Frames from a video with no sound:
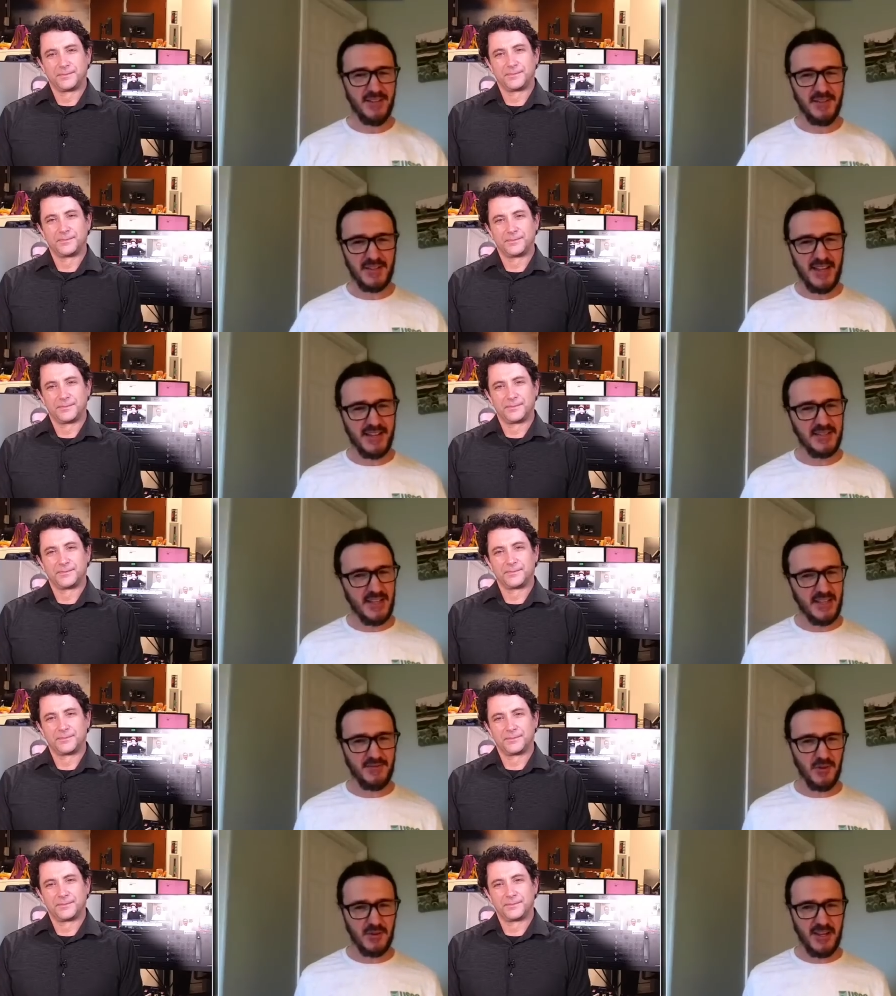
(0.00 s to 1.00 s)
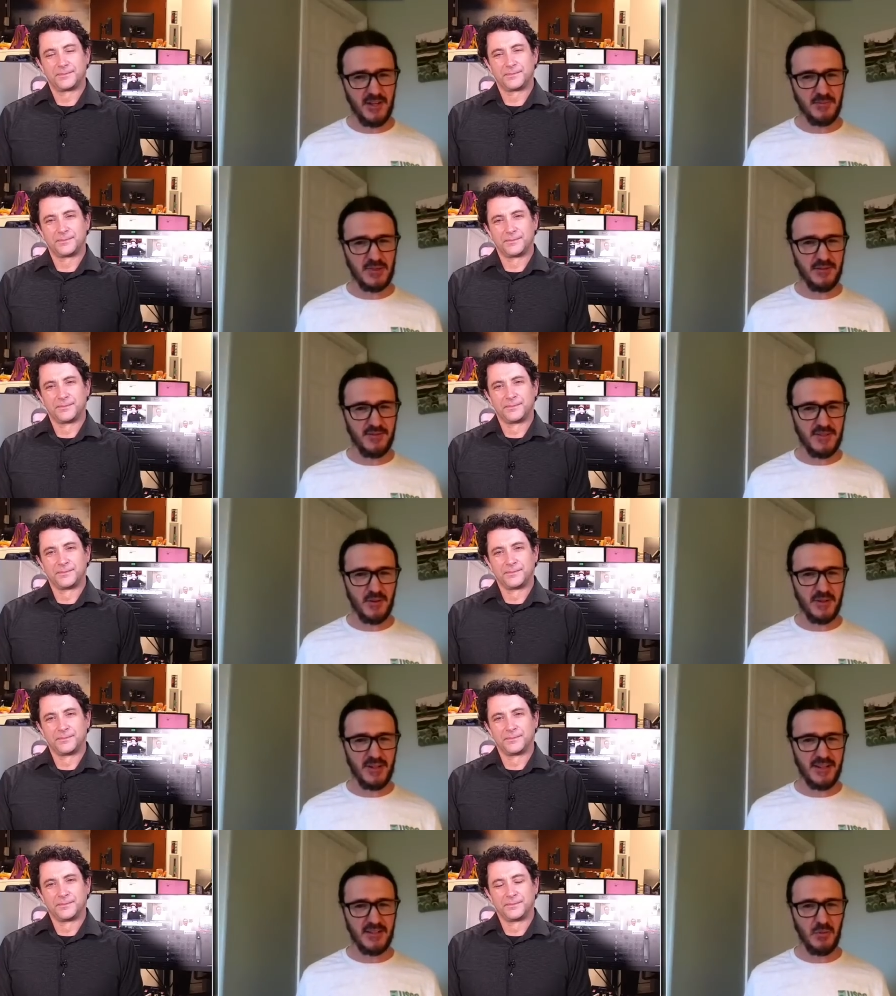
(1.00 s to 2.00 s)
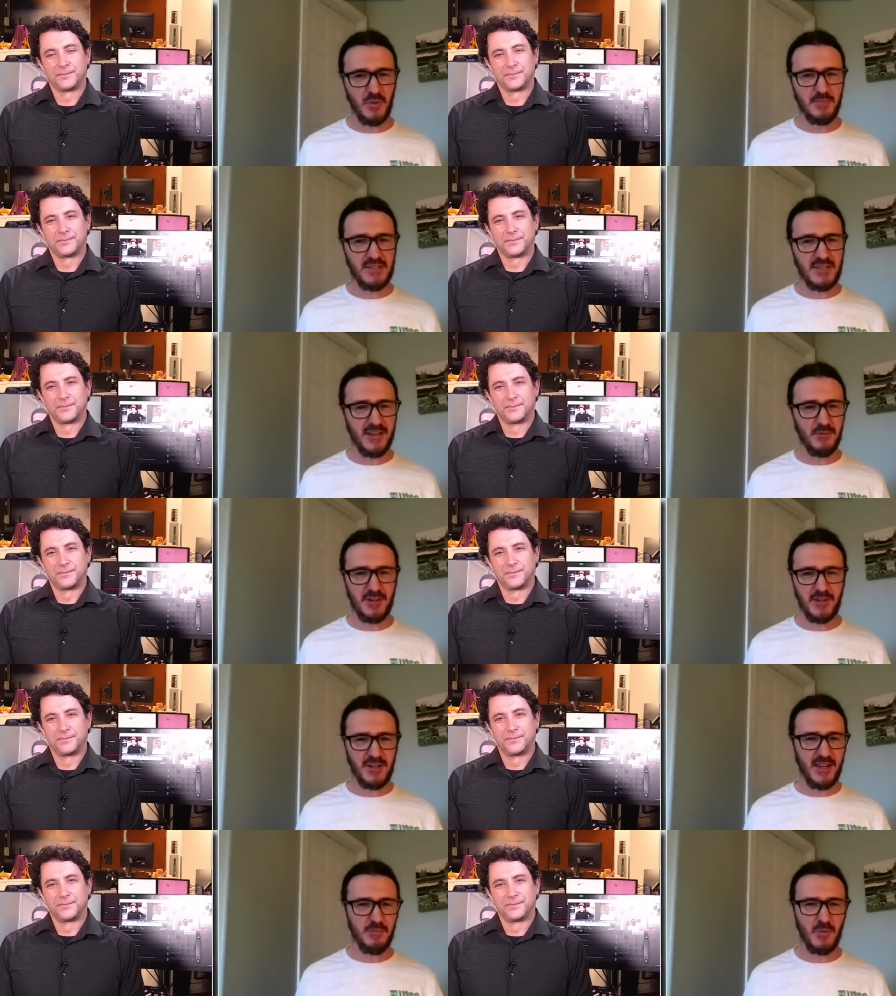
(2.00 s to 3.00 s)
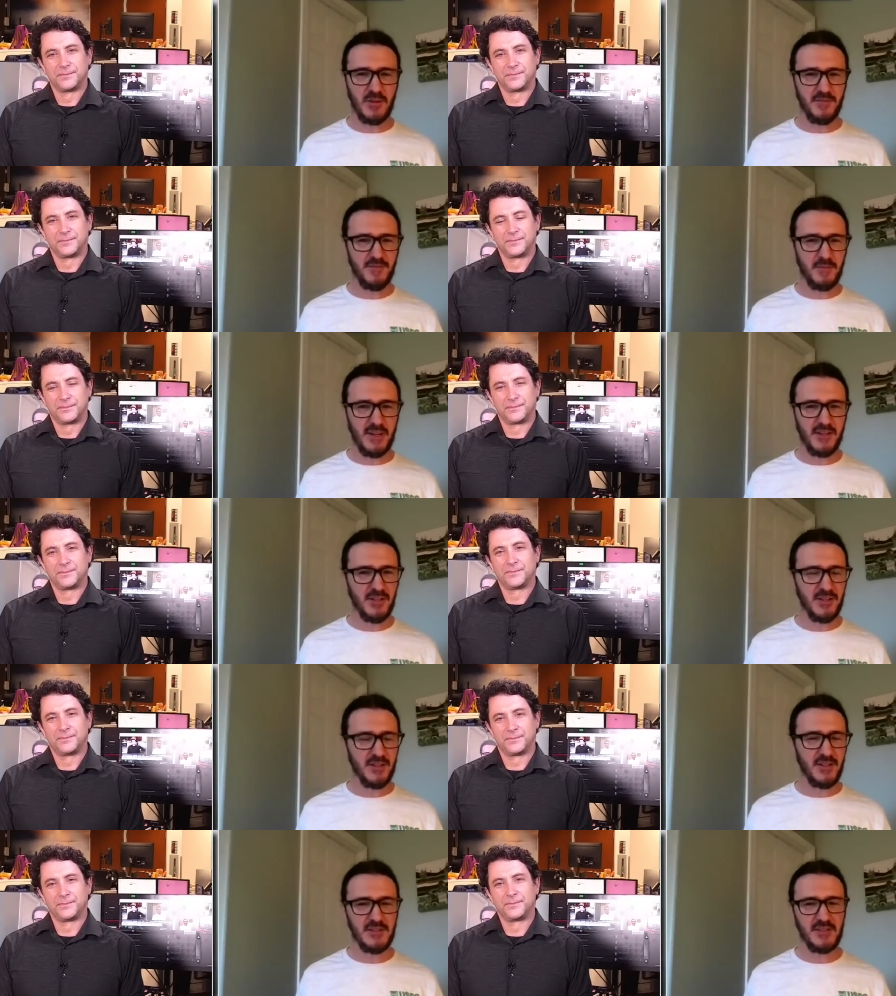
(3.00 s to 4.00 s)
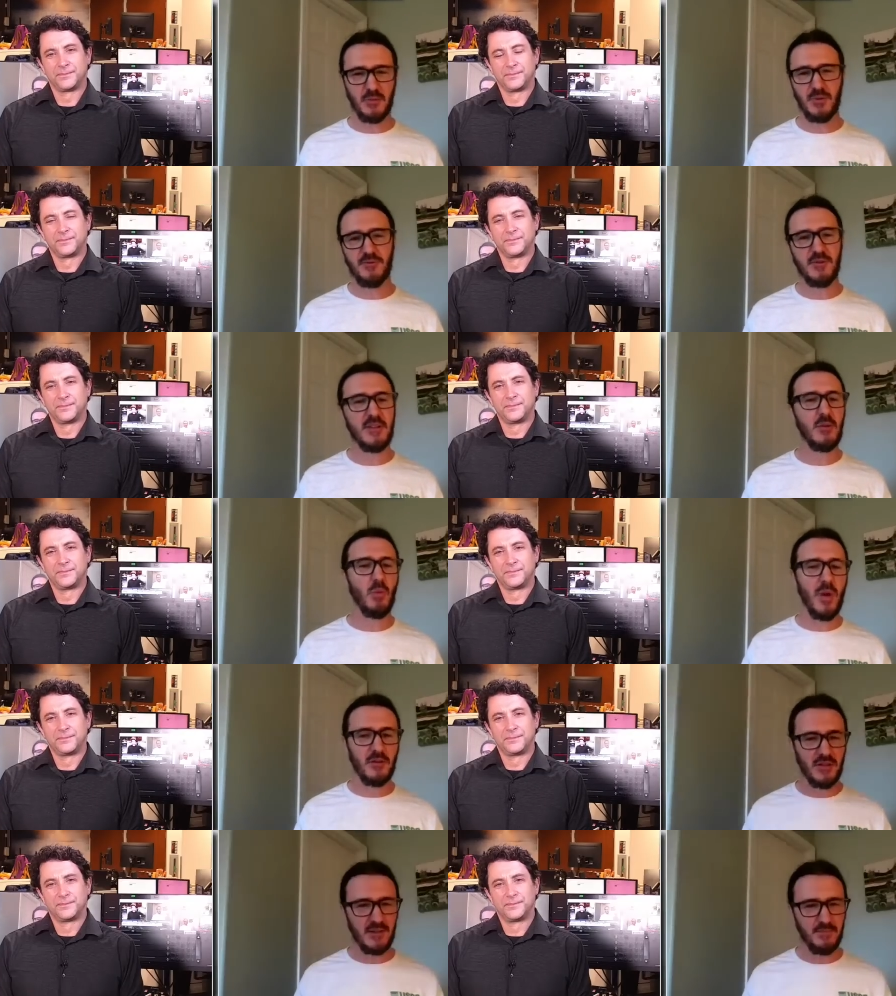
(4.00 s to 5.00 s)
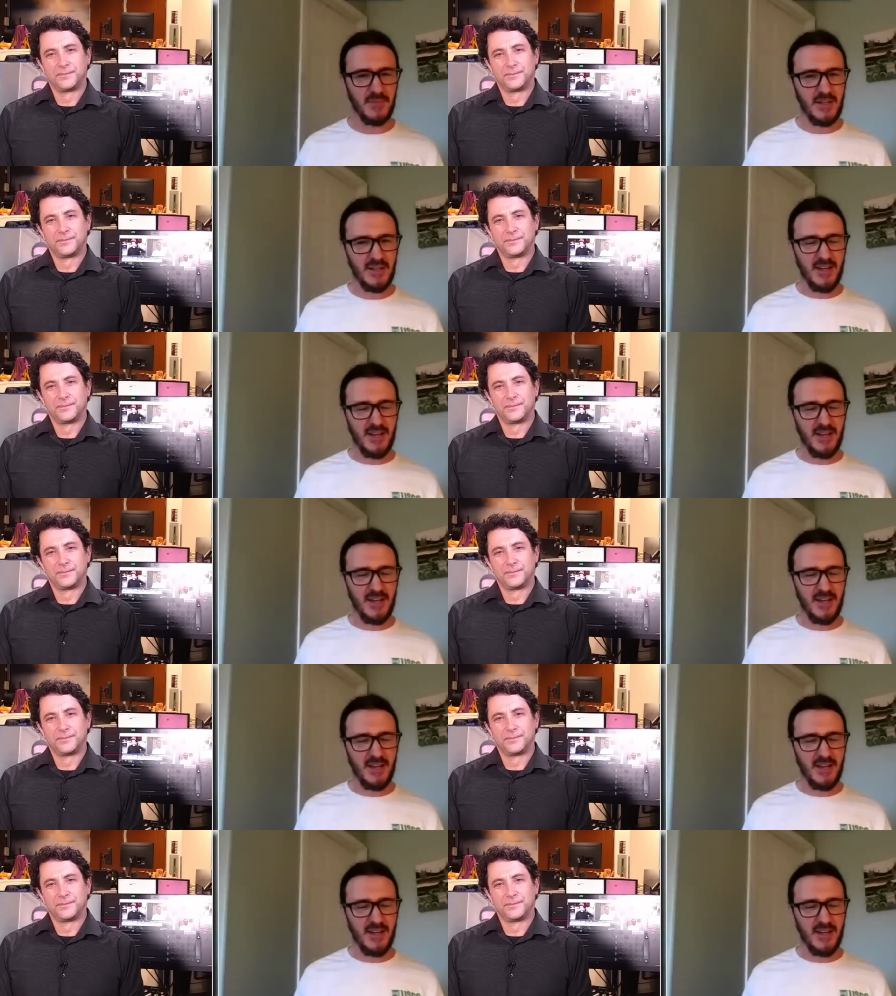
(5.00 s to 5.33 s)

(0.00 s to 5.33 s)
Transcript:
Speaker 1: The Cascades Volcano Observatory has a website where you can get more information. And so we really welcome